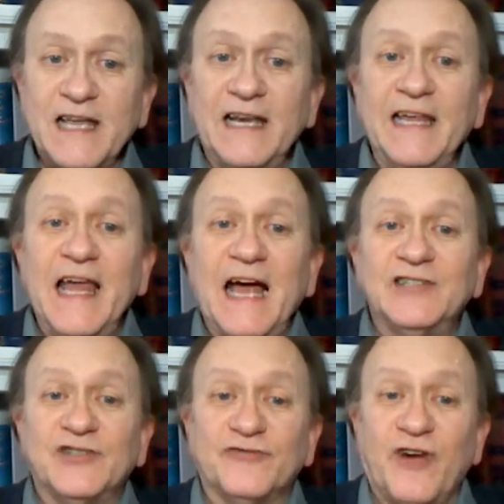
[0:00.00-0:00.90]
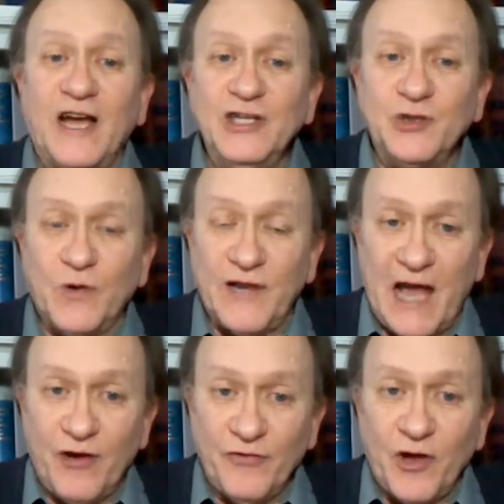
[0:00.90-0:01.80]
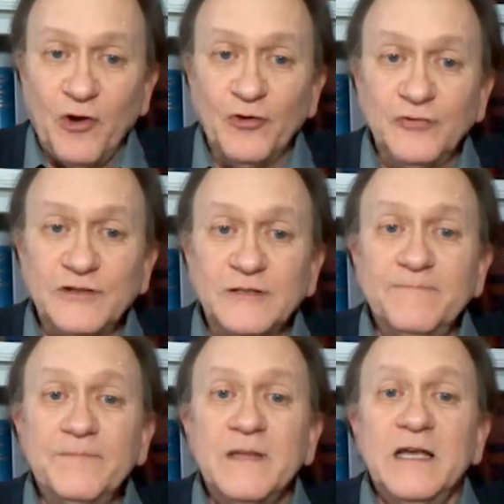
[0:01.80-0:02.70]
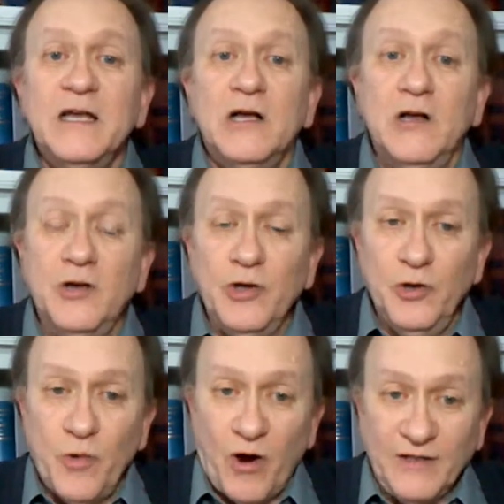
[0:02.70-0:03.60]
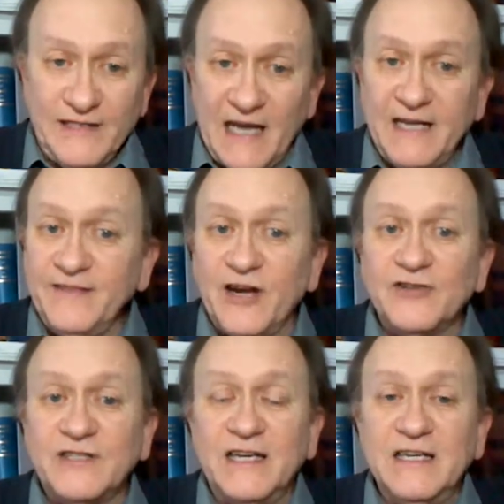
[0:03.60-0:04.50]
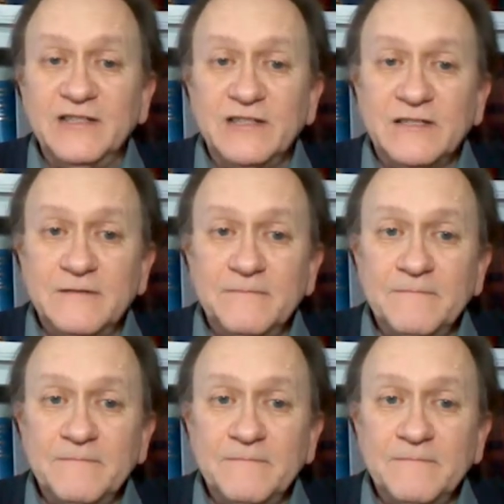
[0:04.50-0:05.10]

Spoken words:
and he has the right to allow those who are yet in their sins